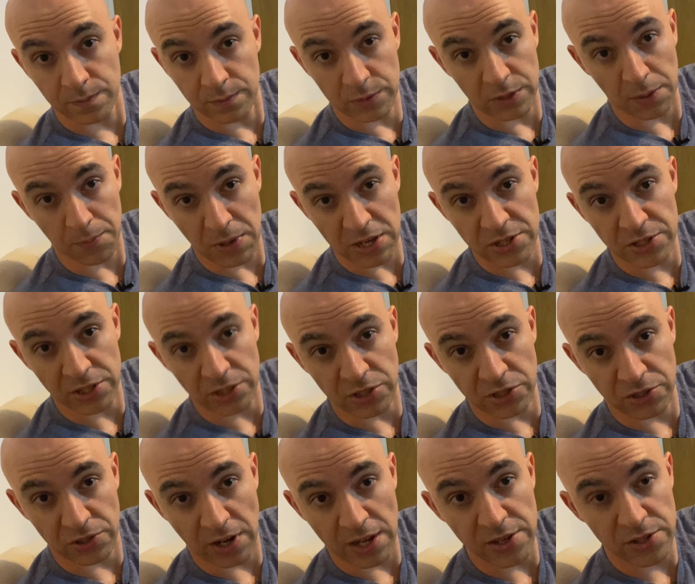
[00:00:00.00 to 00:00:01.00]
domestic
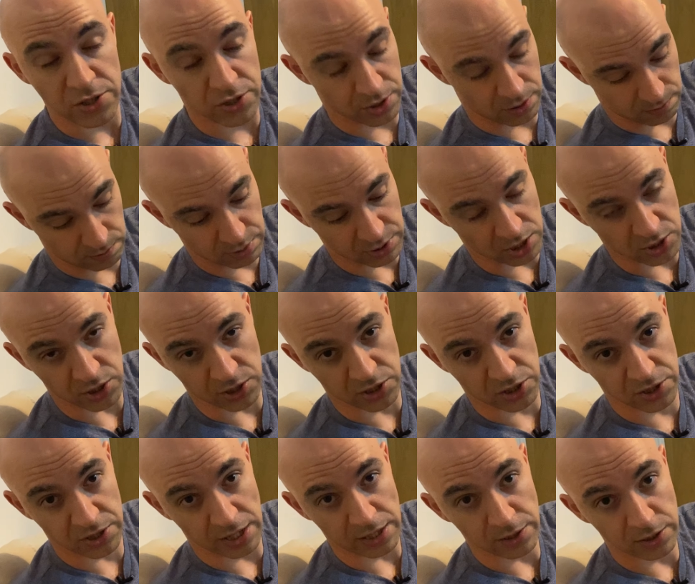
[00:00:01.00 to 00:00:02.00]
strains such
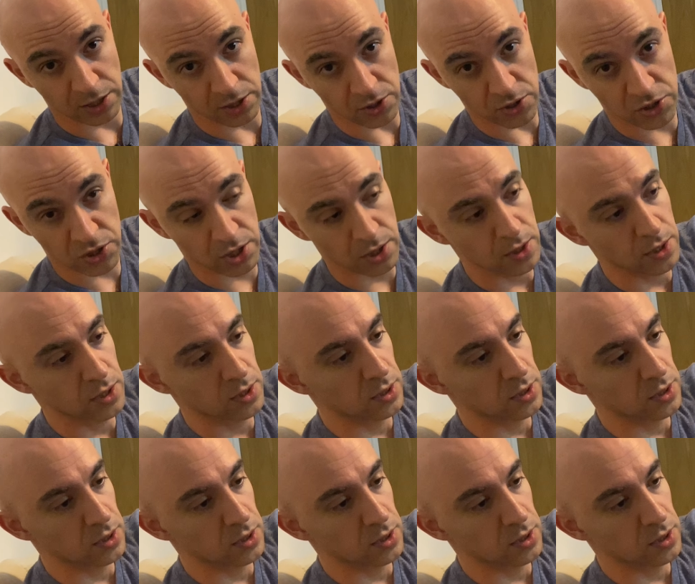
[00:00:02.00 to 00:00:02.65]
as Tenkers.